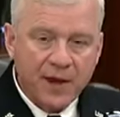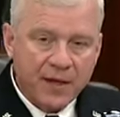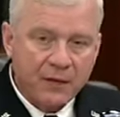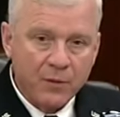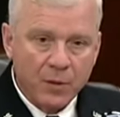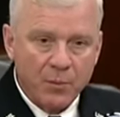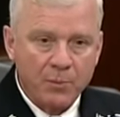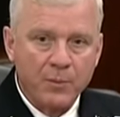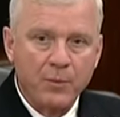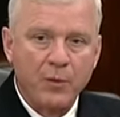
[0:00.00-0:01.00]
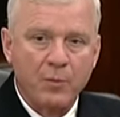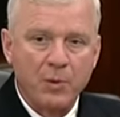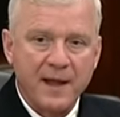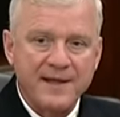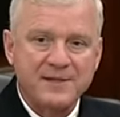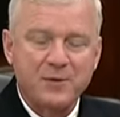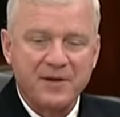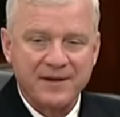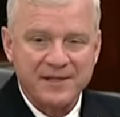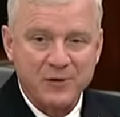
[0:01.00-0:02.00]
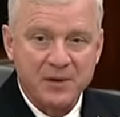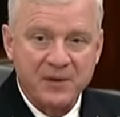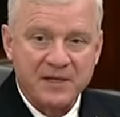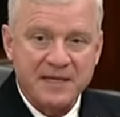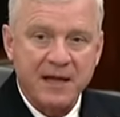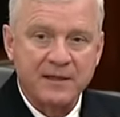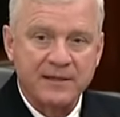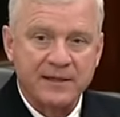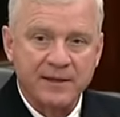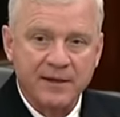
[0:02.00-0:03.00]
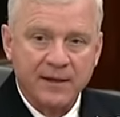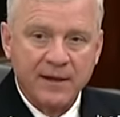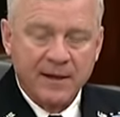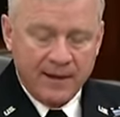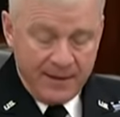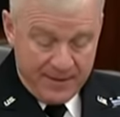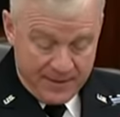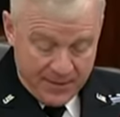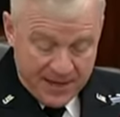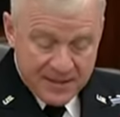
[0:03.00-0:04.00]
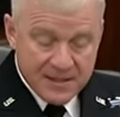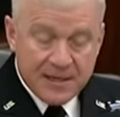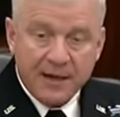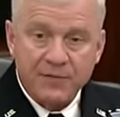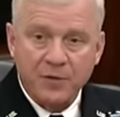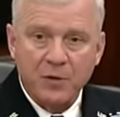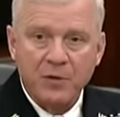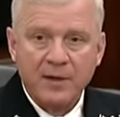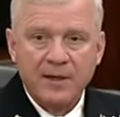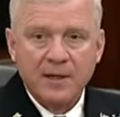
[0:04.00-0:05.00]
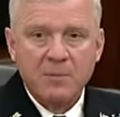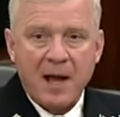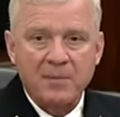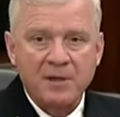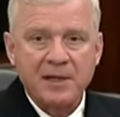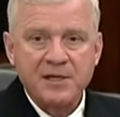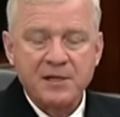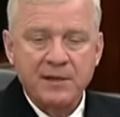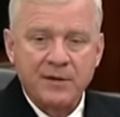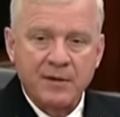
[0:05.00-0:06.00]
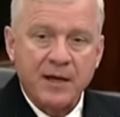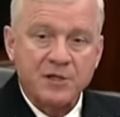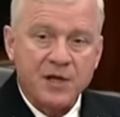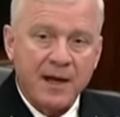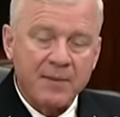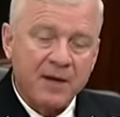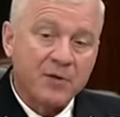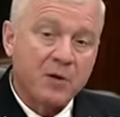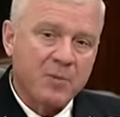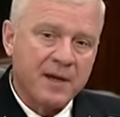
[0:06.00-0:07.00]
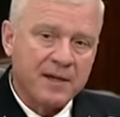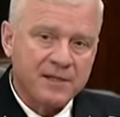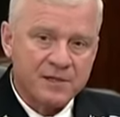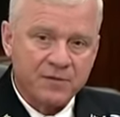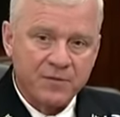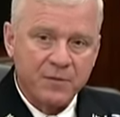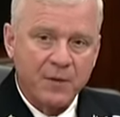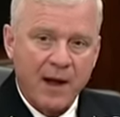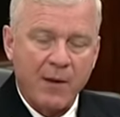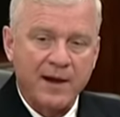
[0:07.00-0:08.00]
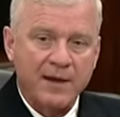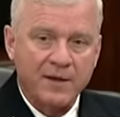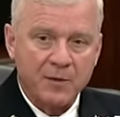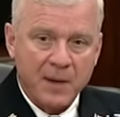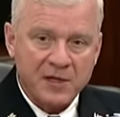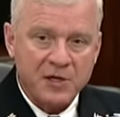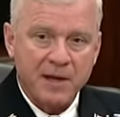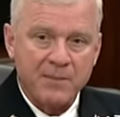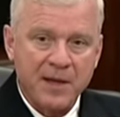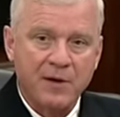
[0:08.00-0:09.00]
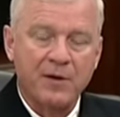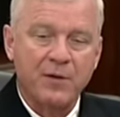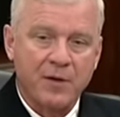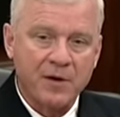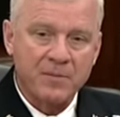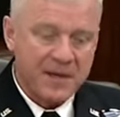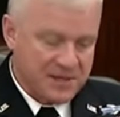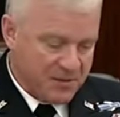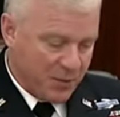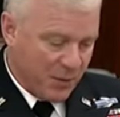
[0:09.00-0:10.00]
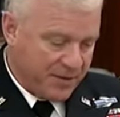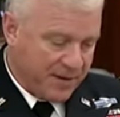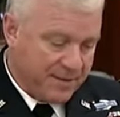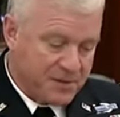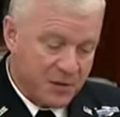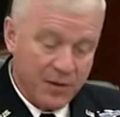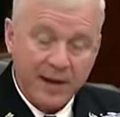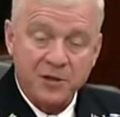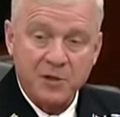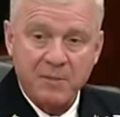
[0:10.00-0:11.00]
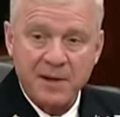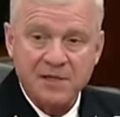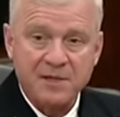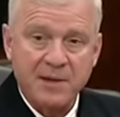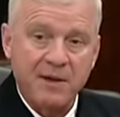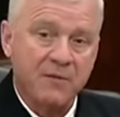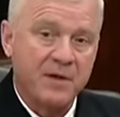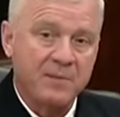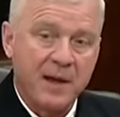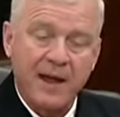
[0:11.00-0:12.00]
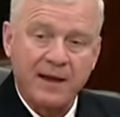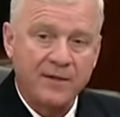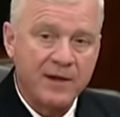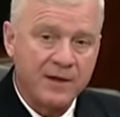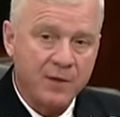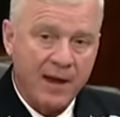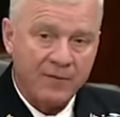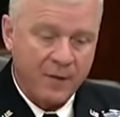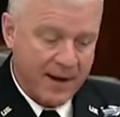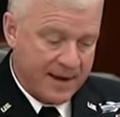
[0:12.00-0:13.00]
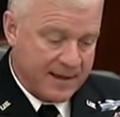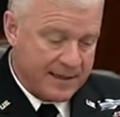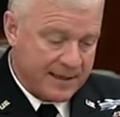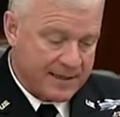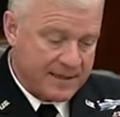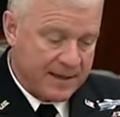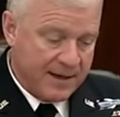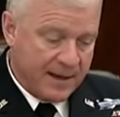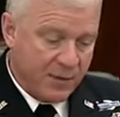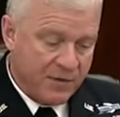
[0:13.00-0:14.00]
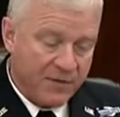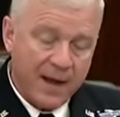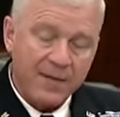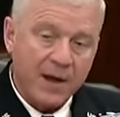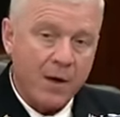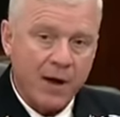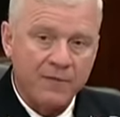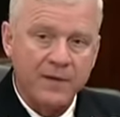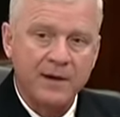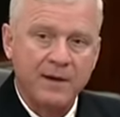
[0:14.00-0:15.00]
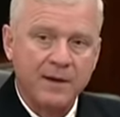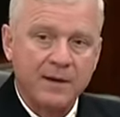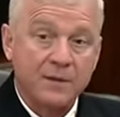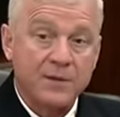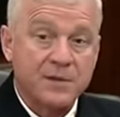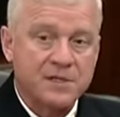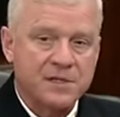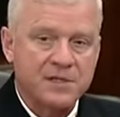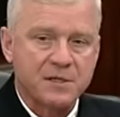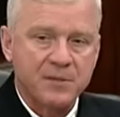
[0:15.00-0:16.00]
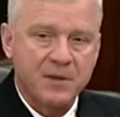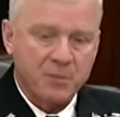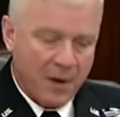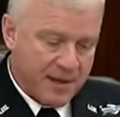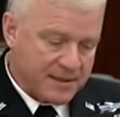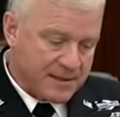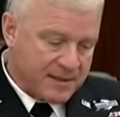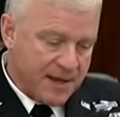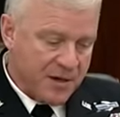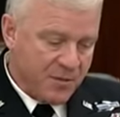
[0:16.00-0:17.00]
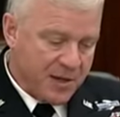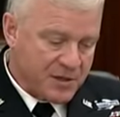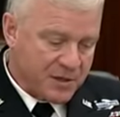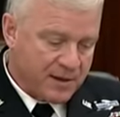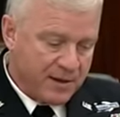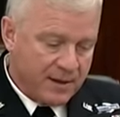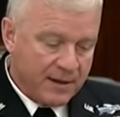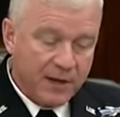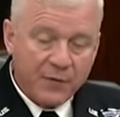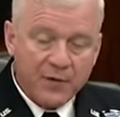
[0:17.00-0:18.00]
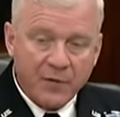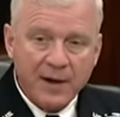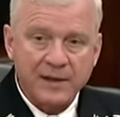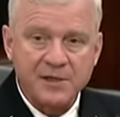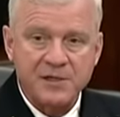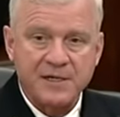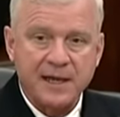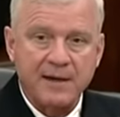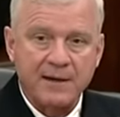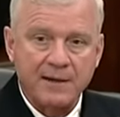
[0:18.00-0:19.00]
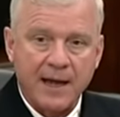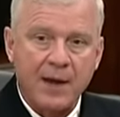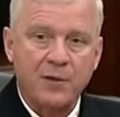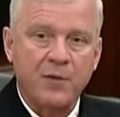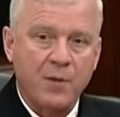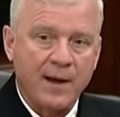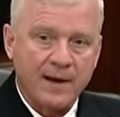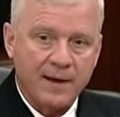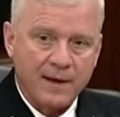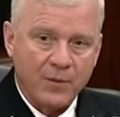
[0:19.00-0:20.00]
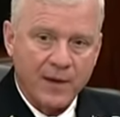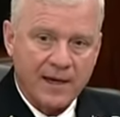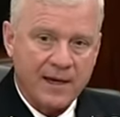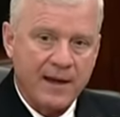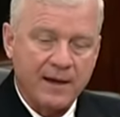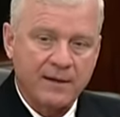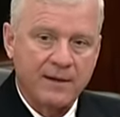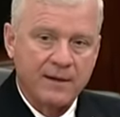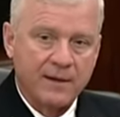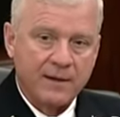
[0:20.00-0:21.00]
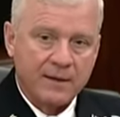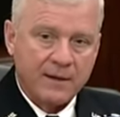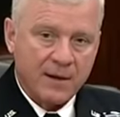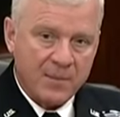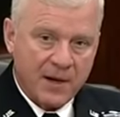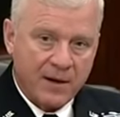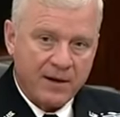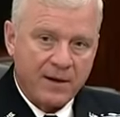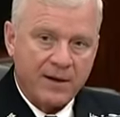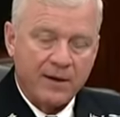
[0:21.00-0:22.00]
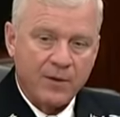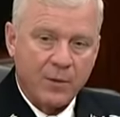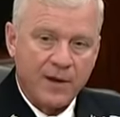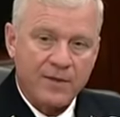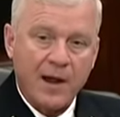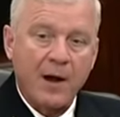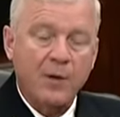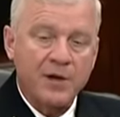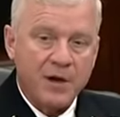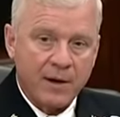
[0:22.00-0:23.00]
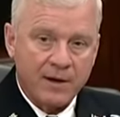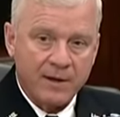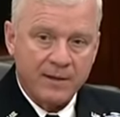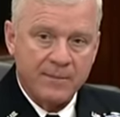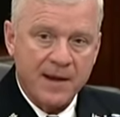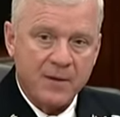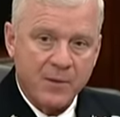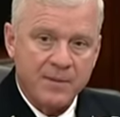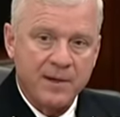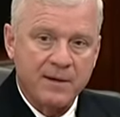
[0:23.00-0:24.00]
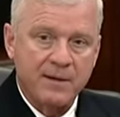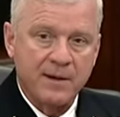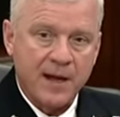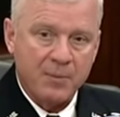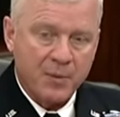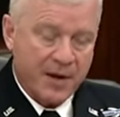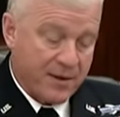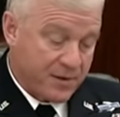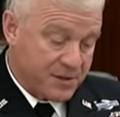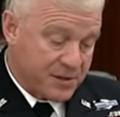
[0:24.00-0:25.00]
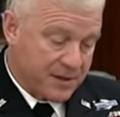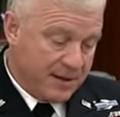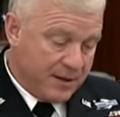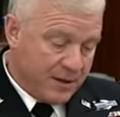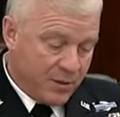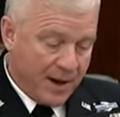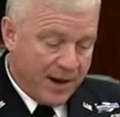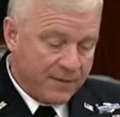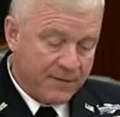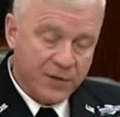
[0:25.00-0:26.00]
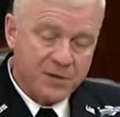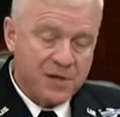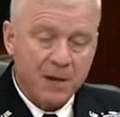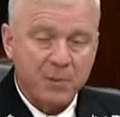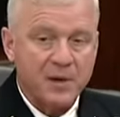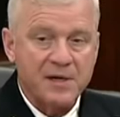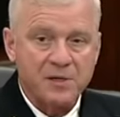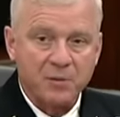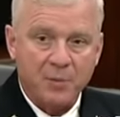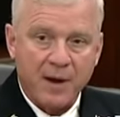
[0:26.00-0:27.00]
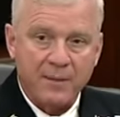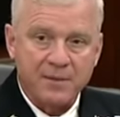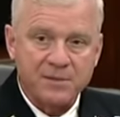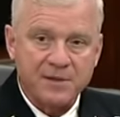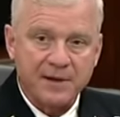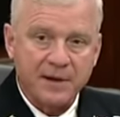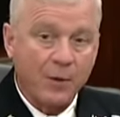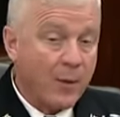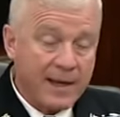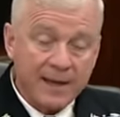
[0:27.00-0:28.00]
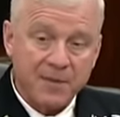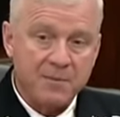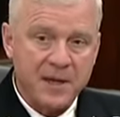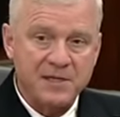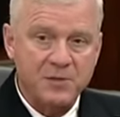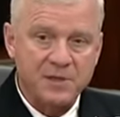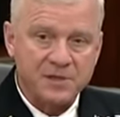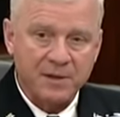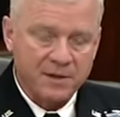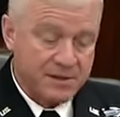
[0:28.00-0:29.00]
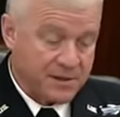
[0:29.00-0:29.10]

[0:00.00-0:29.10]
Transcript: Thank you. We're we're blessed with an extremely talented um, and insightful population, and they're not shy about their opinions of how I can do my job better in order to best support them. So we get a tremendous amount of feedback, and they do have great ideas. And we find that often with the system and the process that you mentioned, if we frankly just get out of the way and we connect America with our young men and women operators who have those operational problems there, we get the best results.